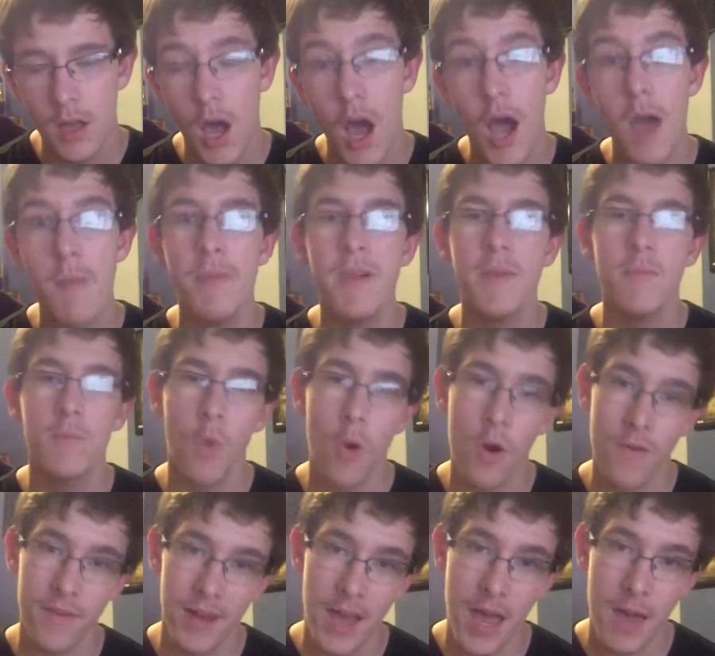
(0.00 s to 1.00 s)
I'd be more
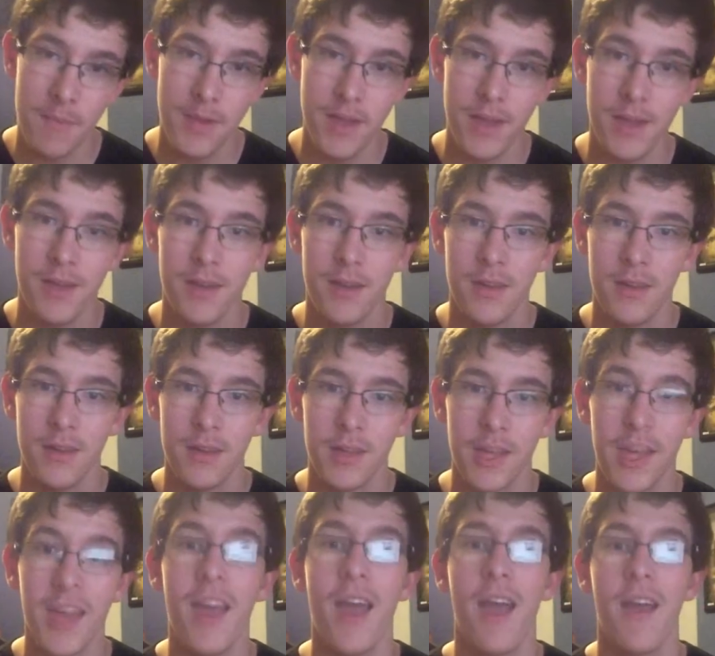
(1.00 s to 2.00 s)
than happy
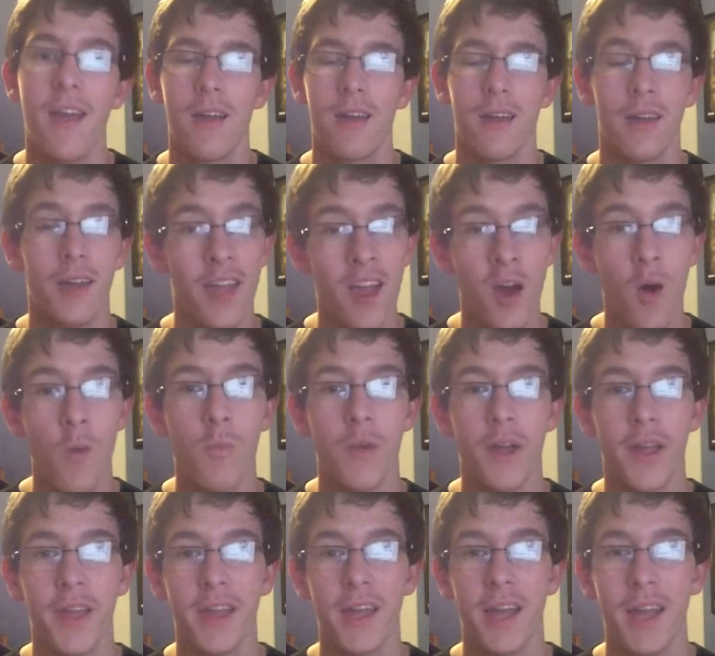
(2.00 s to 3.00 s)
to to help
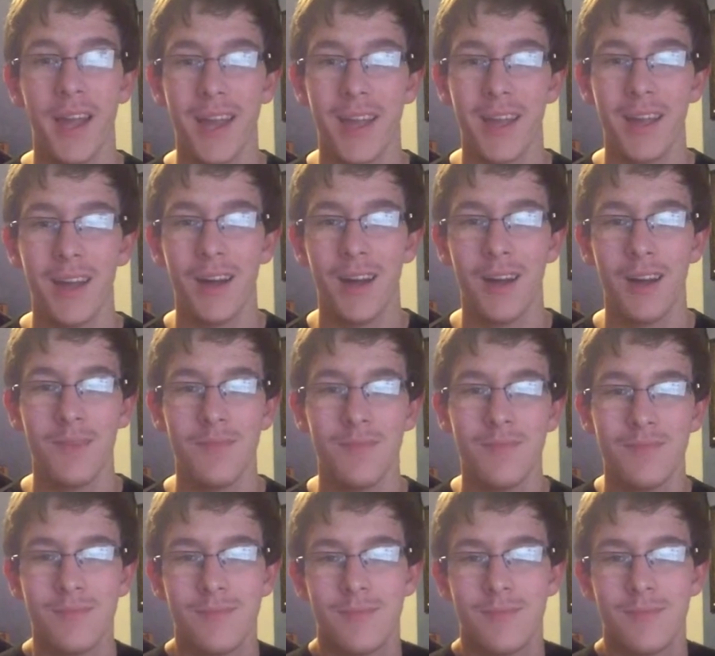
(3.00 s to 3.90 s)
with you guys. Um,